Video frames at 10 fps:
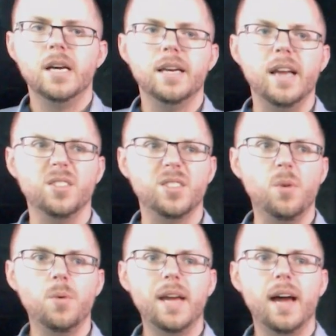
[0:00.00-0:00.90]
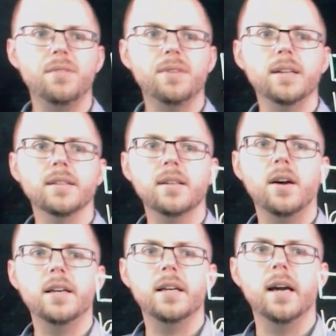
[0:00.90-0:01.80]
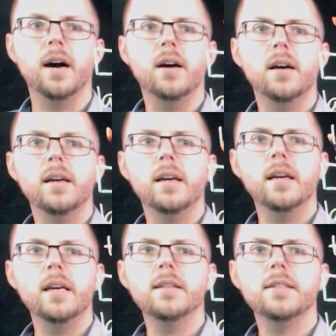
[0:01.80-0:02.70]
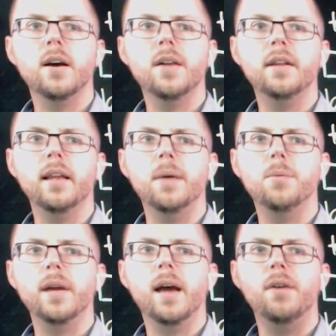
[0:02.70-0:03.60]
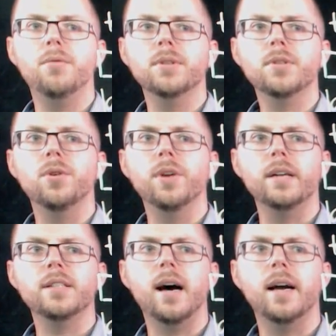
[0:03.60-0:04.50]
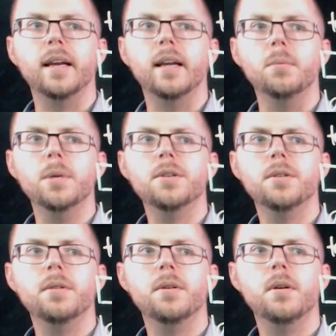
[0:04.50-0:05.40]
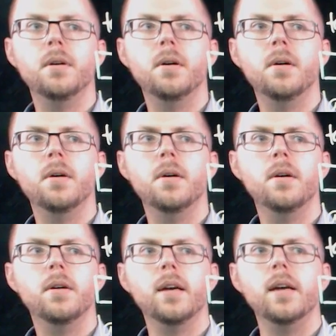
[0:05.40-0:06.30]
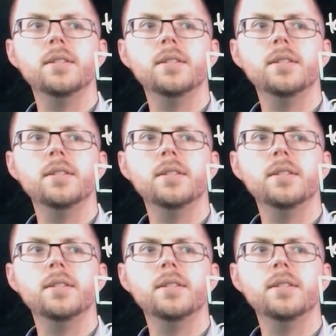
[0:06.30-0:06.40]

Now, so what we have inside here, inside the lamp, we have what's called our target element. Okay,